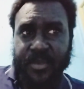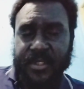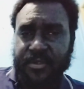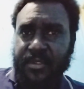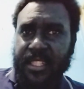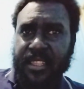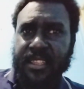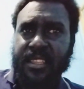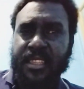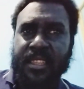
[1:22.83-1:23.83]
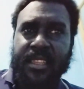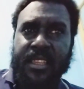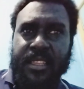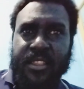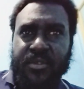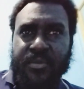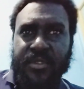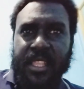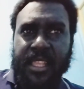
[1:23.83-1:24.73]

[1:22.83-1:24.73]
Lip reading: But still I think you would